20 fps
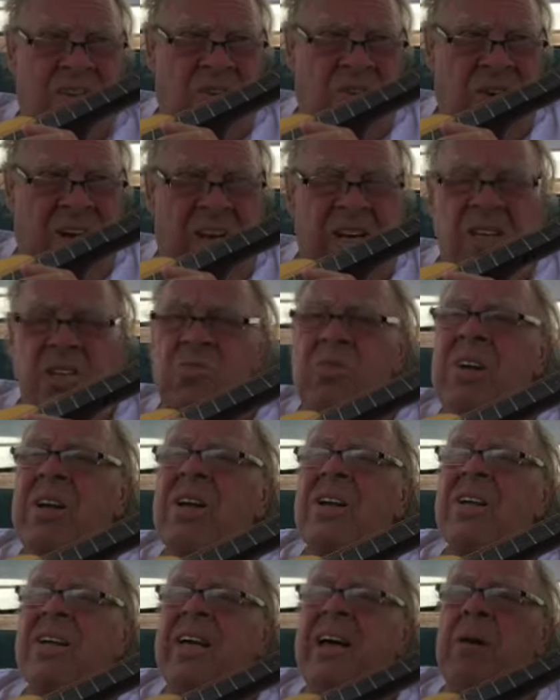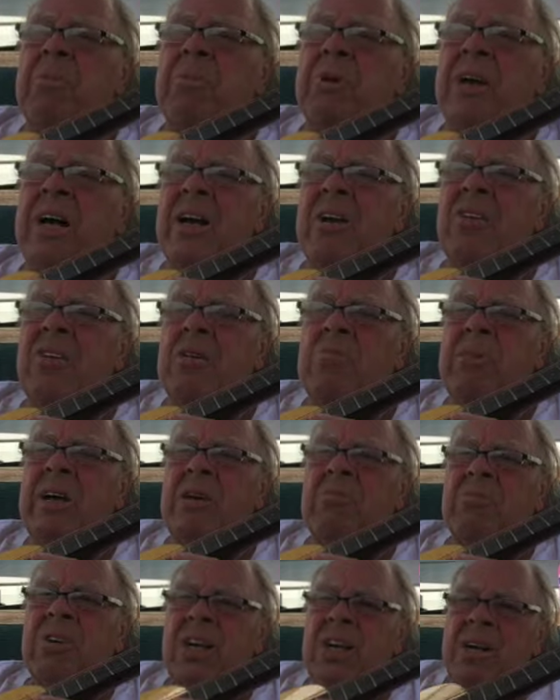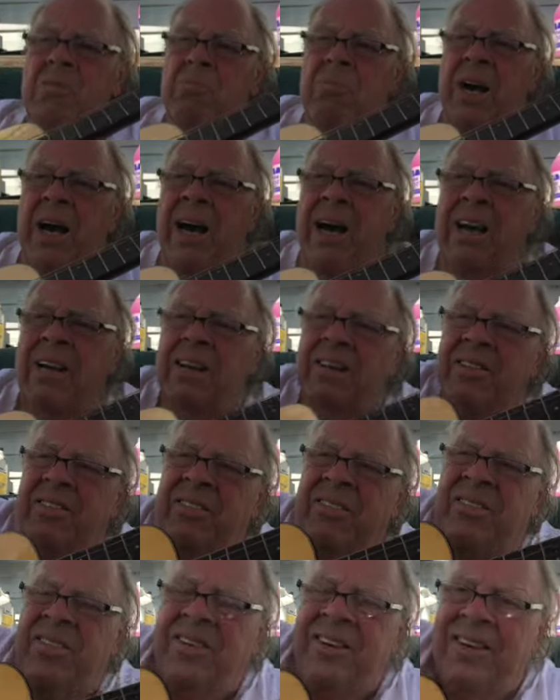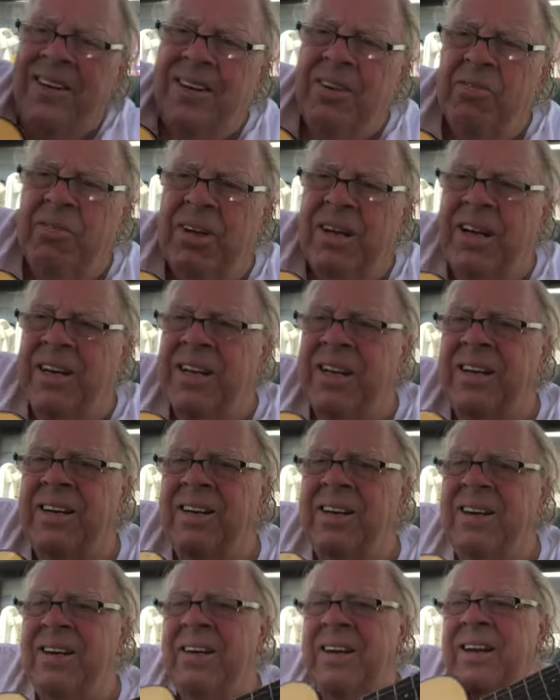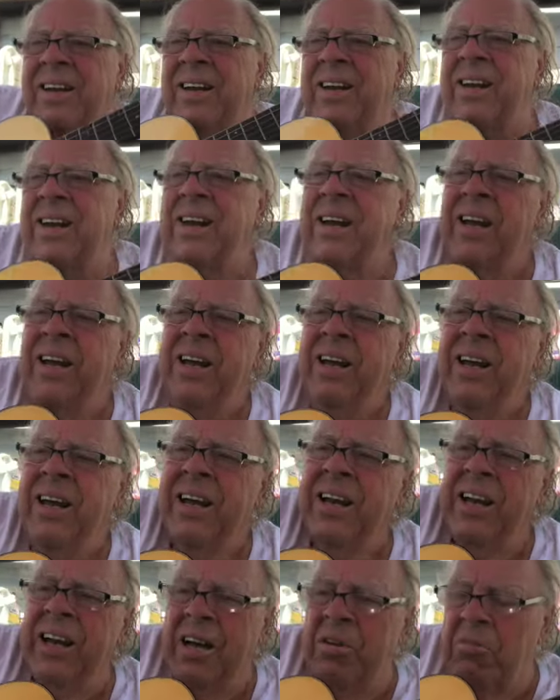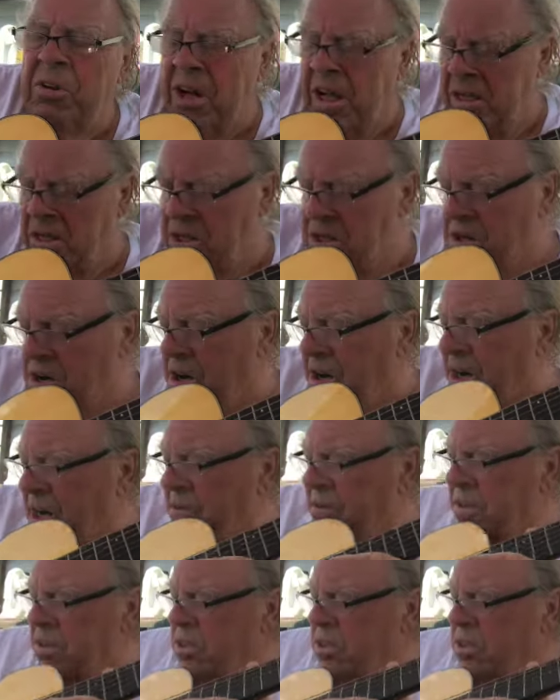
So I just went ahead and kept it. I could have made him take it back, but I didn't. And I'm not sorry.